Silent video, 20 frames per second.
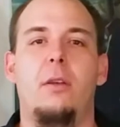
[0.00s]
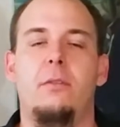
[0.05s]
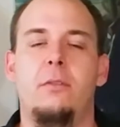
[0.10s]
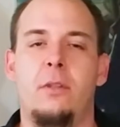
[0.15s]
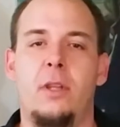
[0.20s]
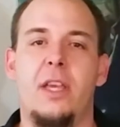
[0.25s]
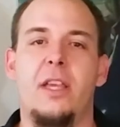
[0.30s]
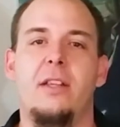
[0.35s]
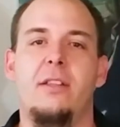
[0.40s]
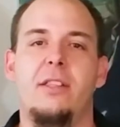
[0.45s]

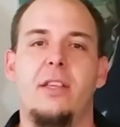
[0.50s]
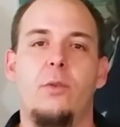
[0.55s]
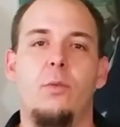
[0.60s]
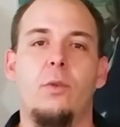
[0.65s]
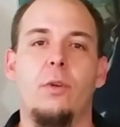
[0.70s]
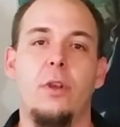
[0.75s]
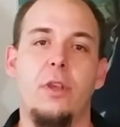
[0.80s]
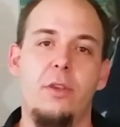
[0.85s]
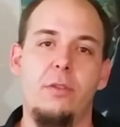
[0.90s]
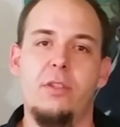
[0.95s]
lanes that
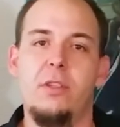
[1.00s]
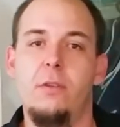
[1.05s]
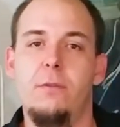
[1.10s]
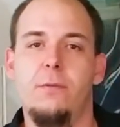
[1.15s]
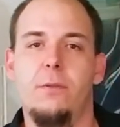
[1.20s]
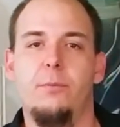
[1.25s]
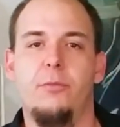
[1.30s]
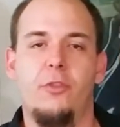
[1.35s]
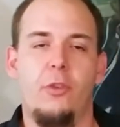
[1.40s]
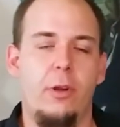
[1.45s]
we're used to
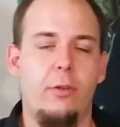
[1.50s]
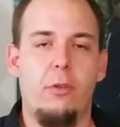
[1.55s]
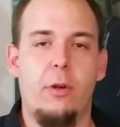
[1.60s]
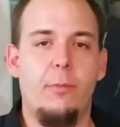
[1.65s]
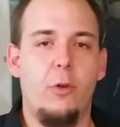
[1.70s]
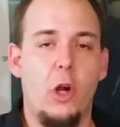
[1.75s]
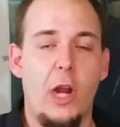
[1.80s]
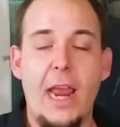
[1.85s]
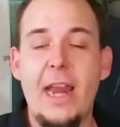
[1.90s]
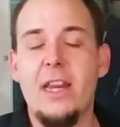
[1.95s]
from
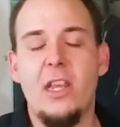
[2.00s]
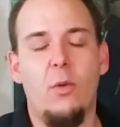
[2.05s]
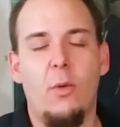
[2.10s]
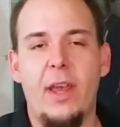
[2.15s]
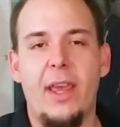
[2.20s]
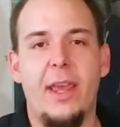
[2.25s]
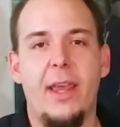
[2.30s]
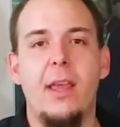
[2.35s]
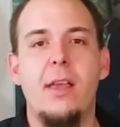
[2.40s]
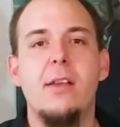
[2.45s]
Threadripper
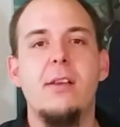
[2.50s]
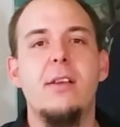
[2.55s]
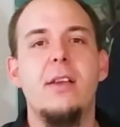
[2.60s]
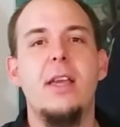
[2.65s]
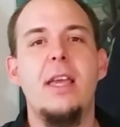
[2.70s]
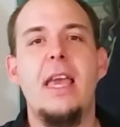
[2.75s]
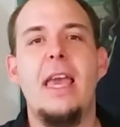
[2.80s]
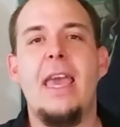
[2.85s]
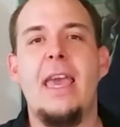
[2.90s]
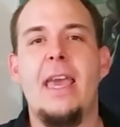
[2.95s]
anyway,
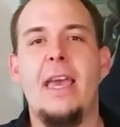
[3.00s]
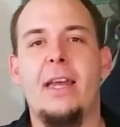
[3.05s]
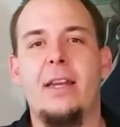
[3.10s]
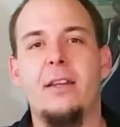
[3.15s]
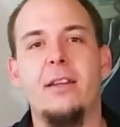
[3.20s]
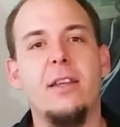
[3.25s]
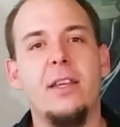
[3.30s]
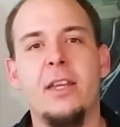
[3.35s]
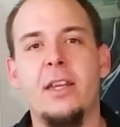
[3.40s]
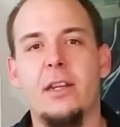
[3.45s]

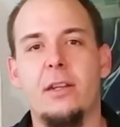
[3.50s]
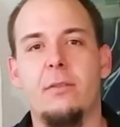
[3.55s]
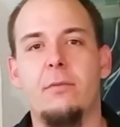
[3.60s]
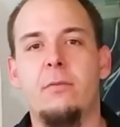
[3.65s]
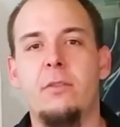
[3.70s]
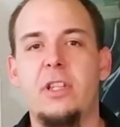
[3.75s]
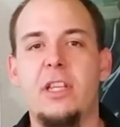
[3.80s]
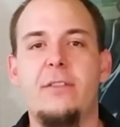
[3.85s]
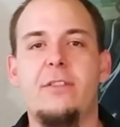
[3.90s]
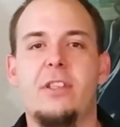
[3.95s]
and it
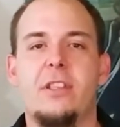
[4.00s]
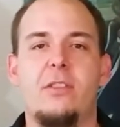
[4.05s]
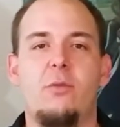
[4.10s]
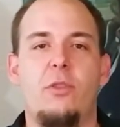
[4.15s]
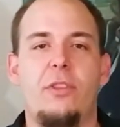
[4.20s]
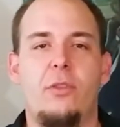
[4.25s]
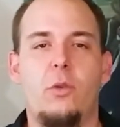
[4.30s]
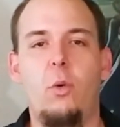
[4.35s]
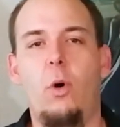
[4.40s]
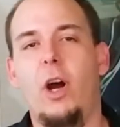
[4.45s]
leaves us
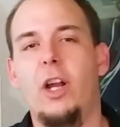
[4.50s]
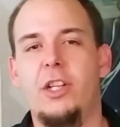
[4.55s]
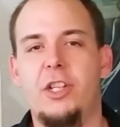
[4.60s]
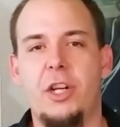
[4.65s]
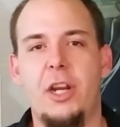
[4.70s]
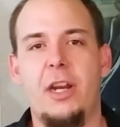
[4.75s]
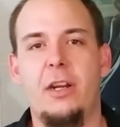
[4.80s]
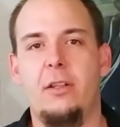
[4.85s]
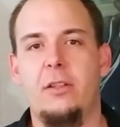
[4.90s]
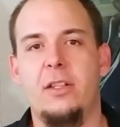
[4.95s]
with quad
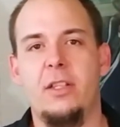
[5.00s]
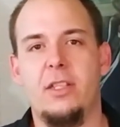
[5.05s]
channel